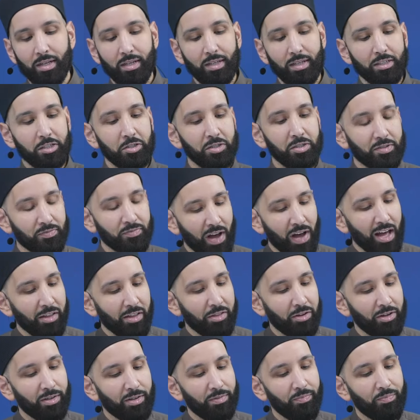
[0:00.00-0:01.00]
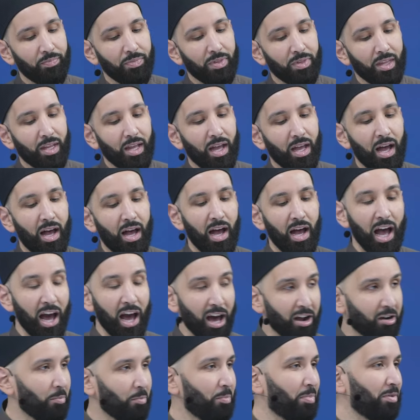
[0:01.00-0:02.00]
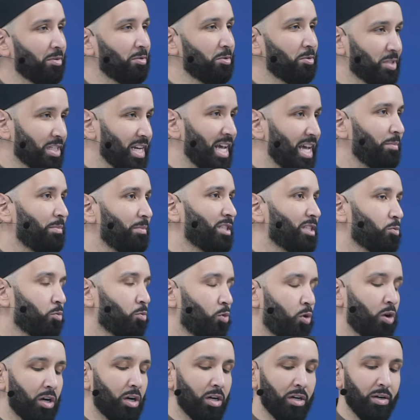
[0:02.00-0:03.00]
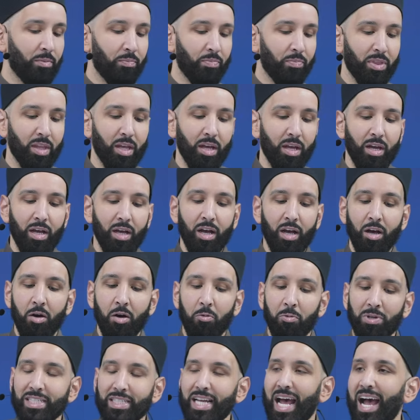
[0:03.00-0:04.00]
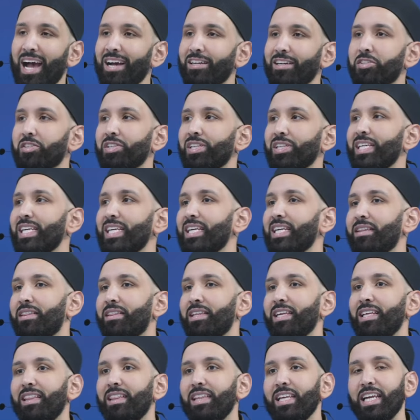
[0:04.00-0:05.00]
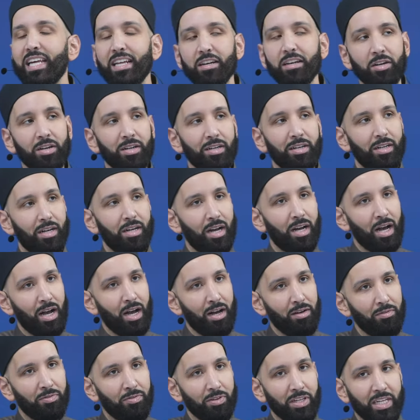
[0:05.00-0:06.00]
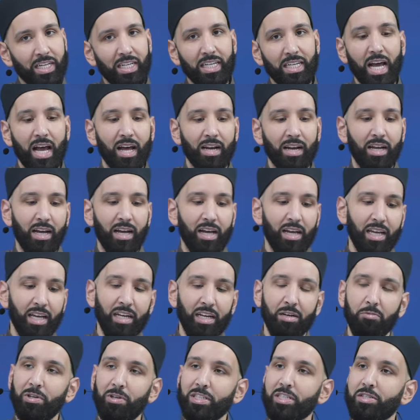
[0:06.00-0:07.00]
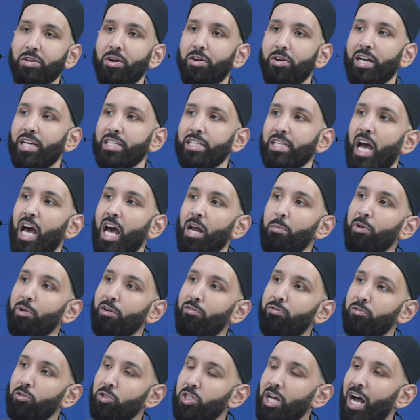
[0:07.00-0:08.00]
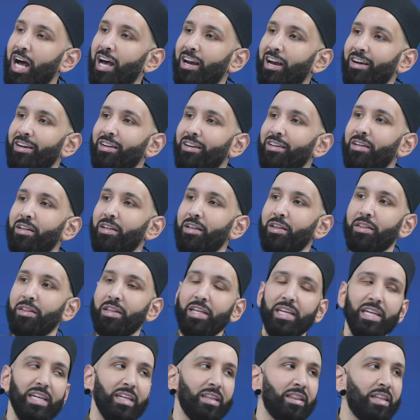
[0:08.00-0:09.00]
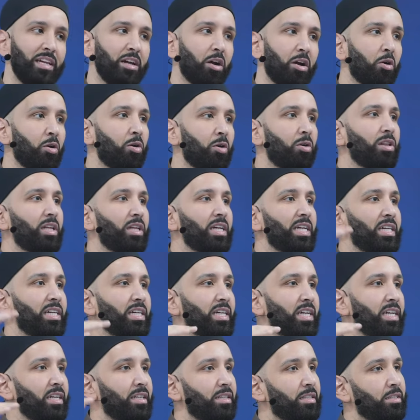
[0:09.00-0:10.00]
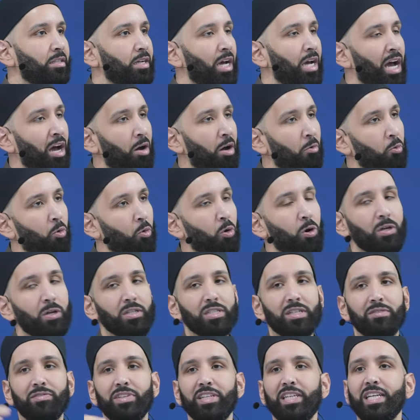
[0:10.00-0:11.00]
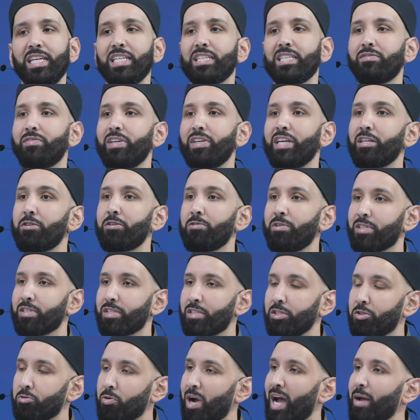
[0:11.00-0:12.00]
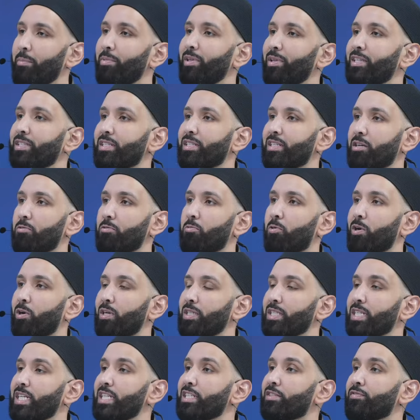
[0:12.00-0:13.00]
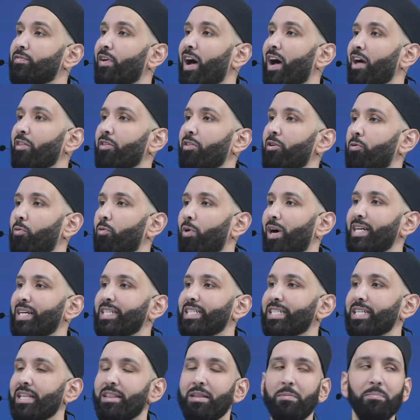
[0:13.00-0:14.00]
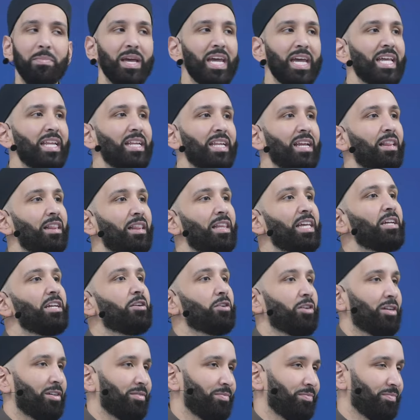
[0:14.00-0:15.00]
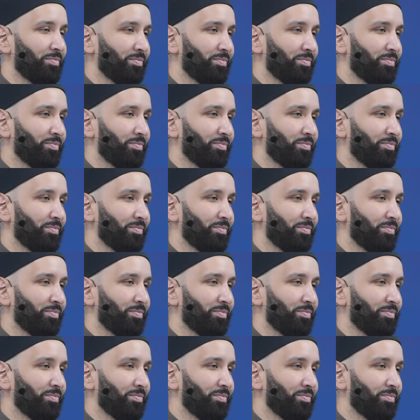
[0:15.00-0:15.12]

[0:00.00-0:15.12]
So his father, Harb, whose name is War, was actually the leader of Kinana in what's known as Harb al-Fujar, the early wars of the days of ignorance, the tribalistic wars. His father was the main leader